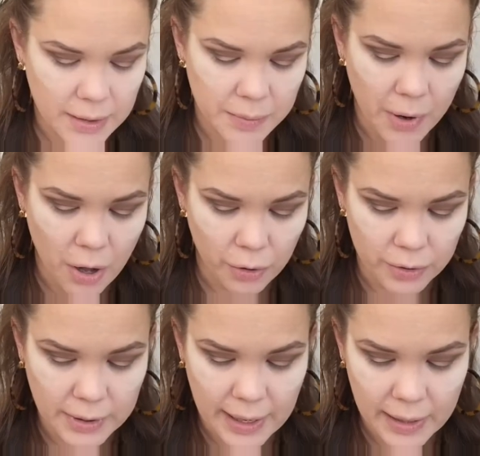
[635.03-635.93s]
A
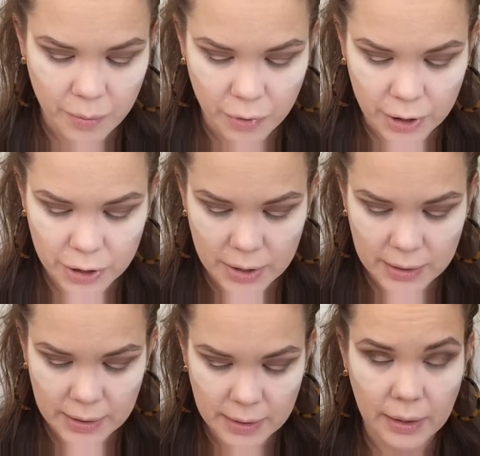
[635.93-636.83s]
smaller, tiny brush.
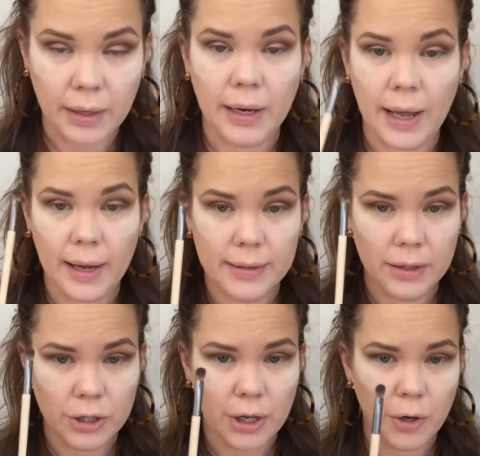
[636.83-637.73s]
This is like an
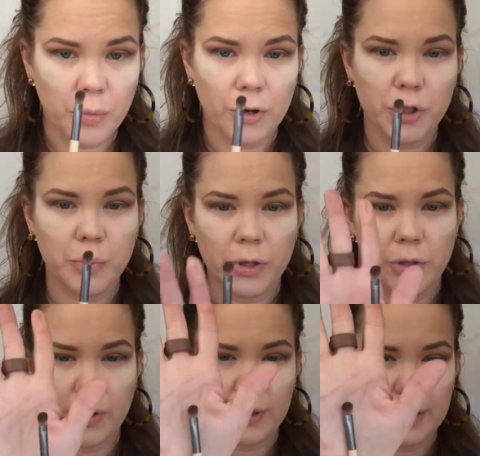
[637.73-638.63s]
accent shadow brush, but
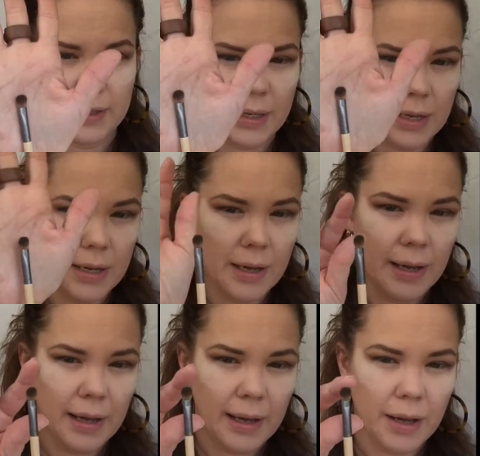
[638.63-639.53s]
you can see
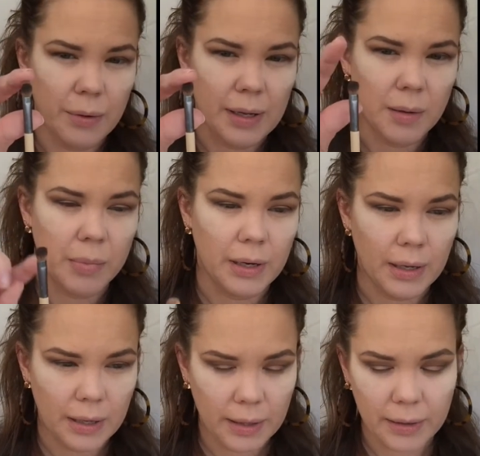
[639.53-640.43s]
how itty
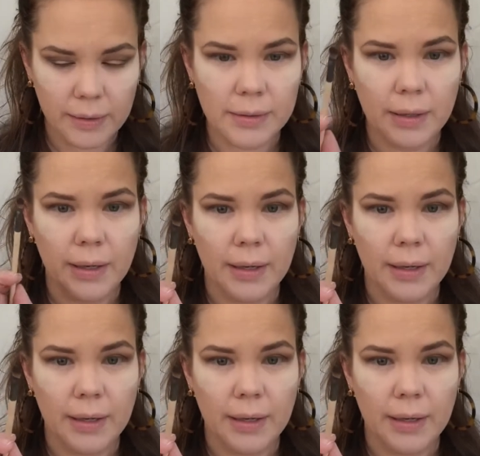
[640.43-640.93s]
bitty it is.